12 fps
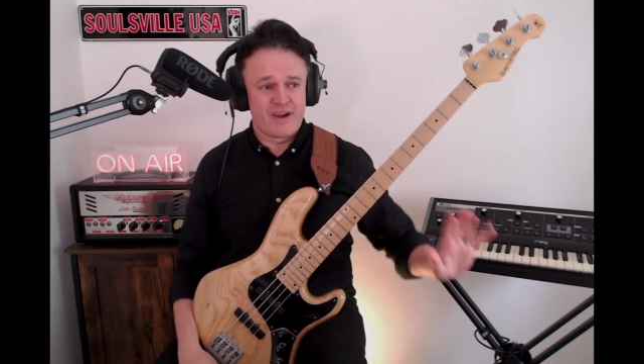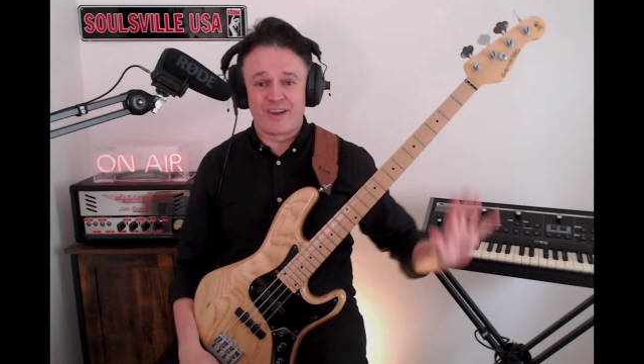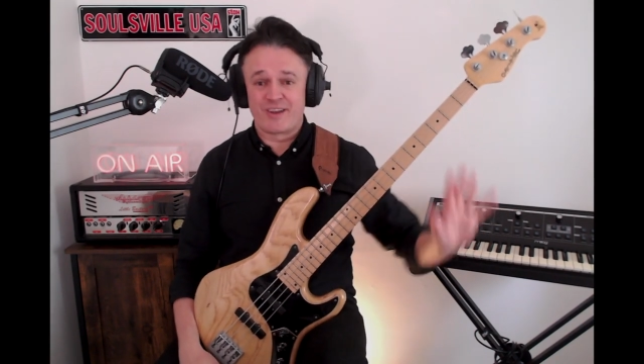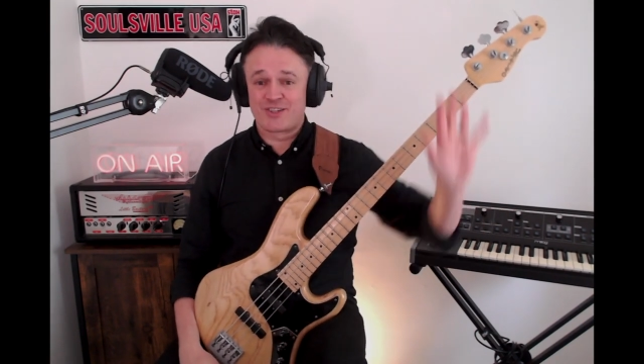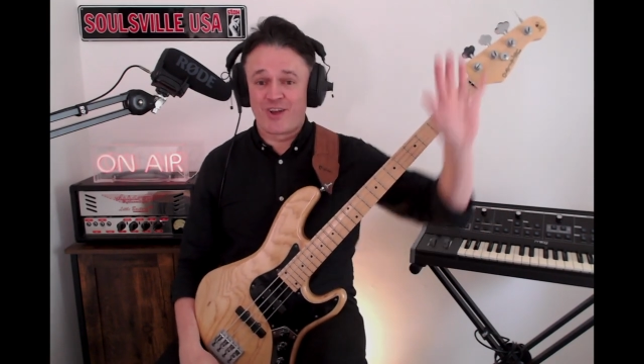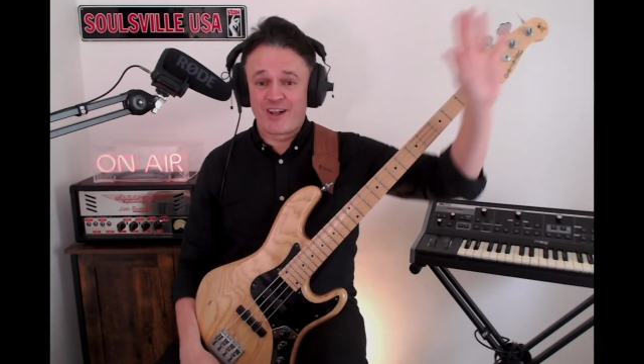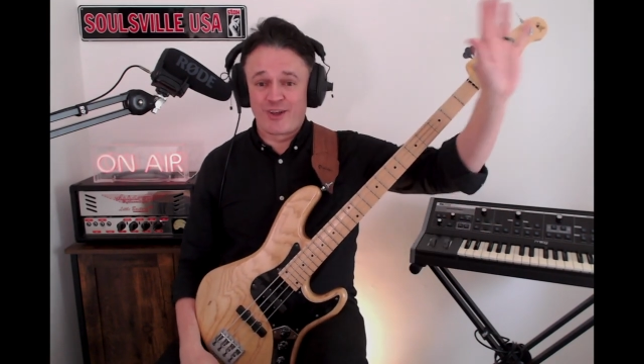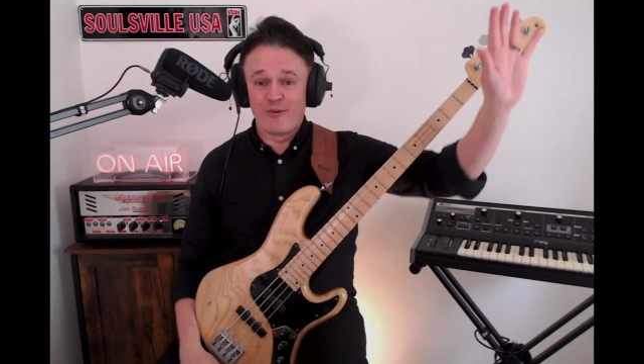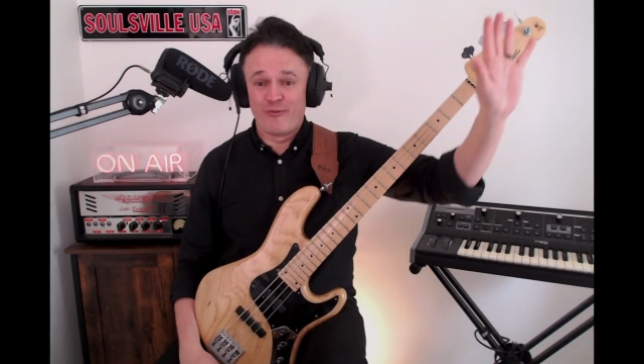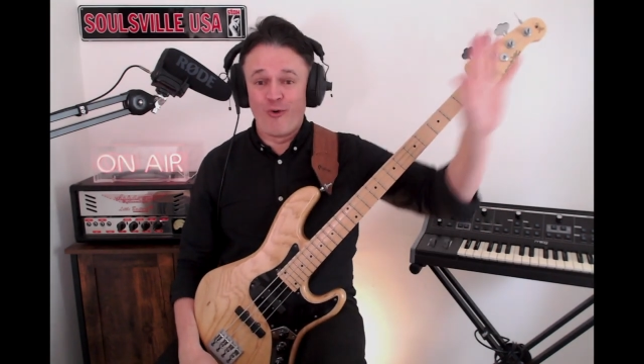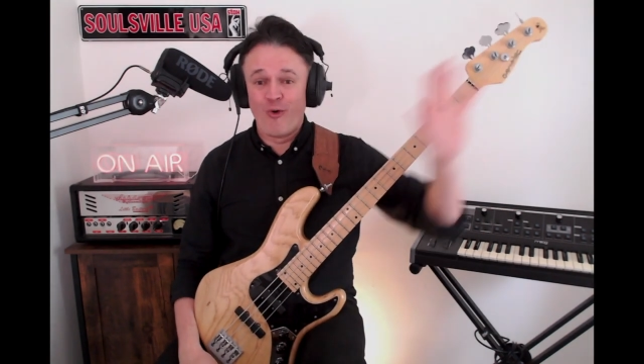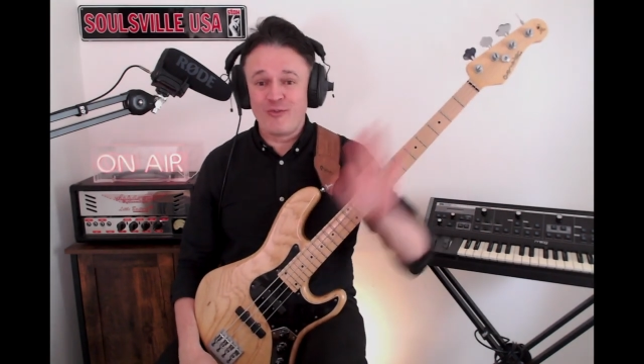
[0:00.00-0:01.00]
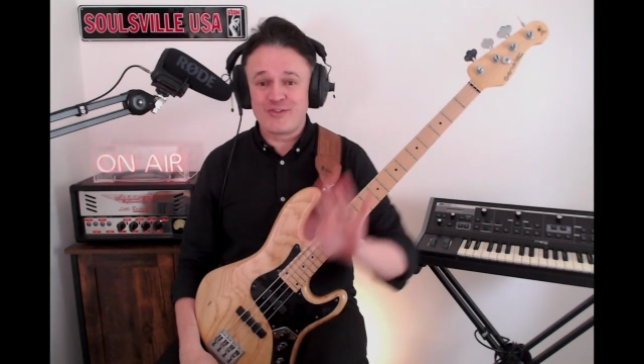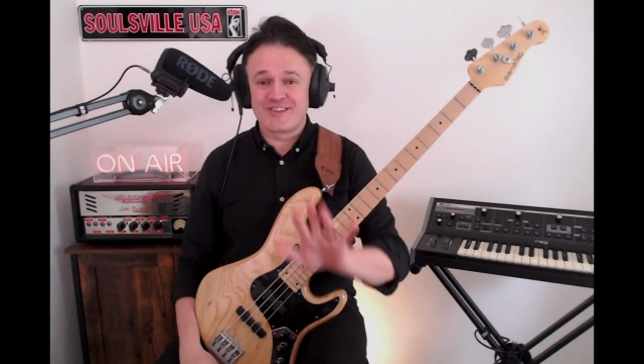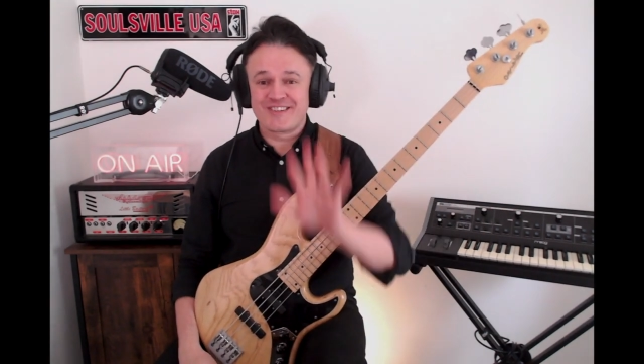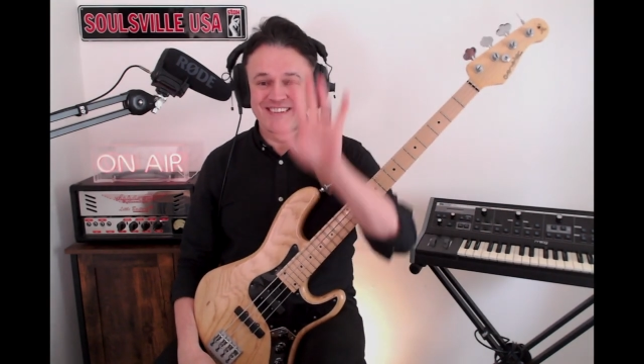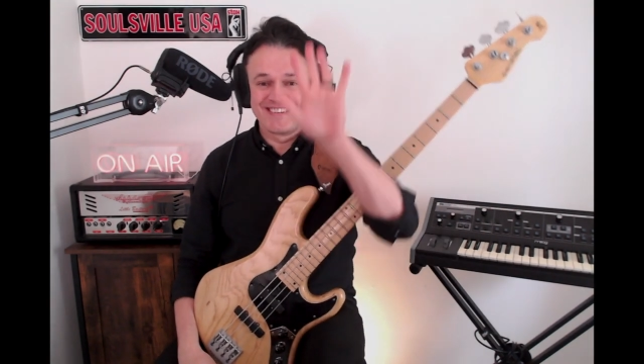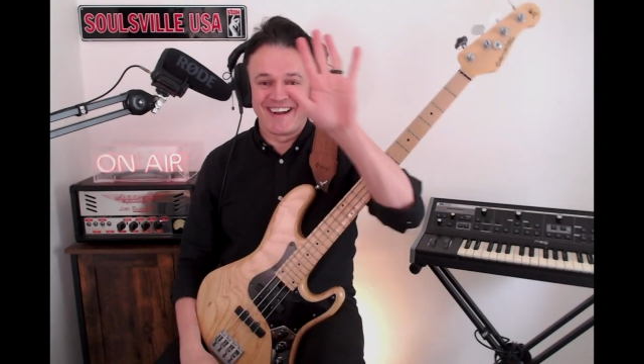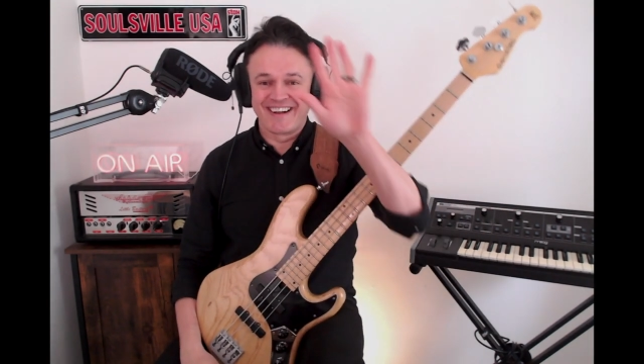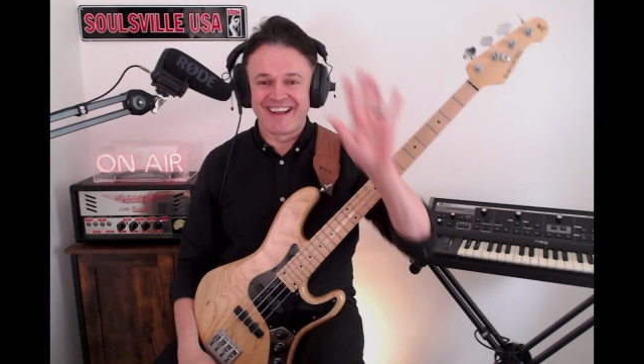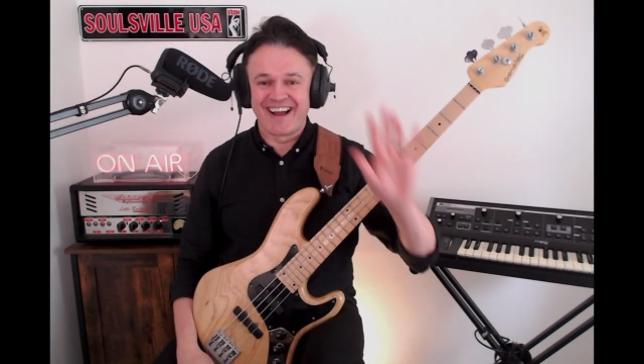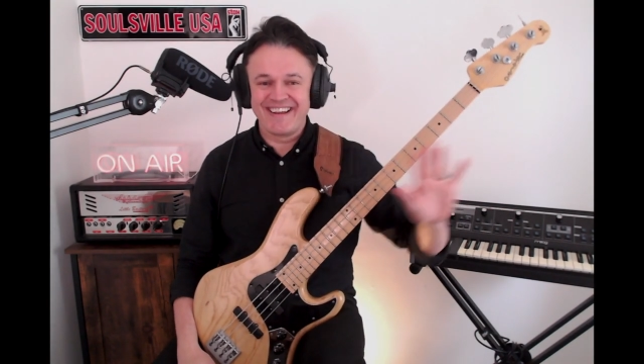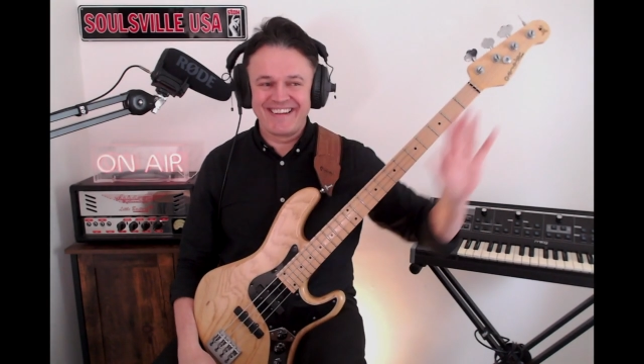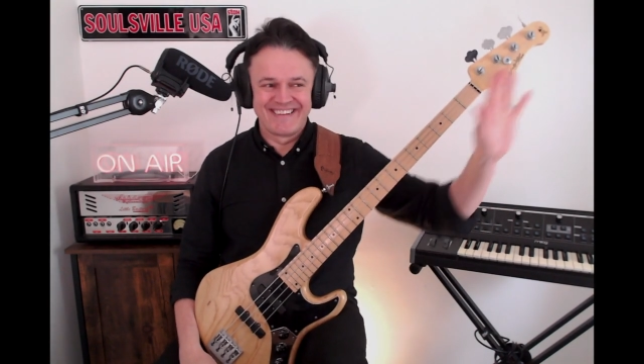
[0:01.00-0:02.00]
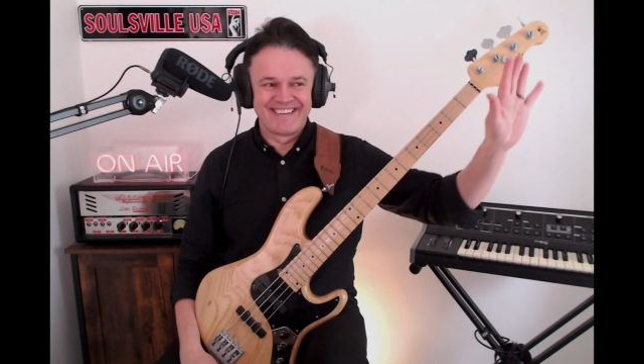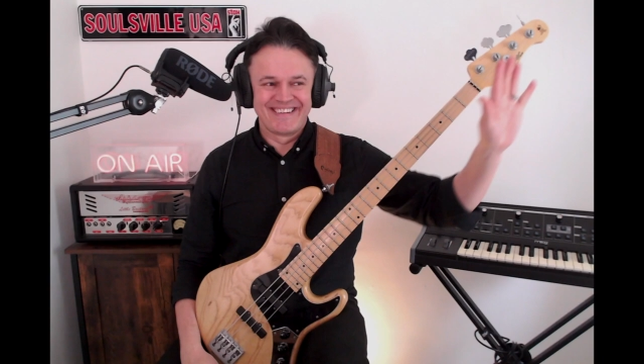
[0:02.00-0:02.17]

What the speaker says: around a cycle of fourths, okay?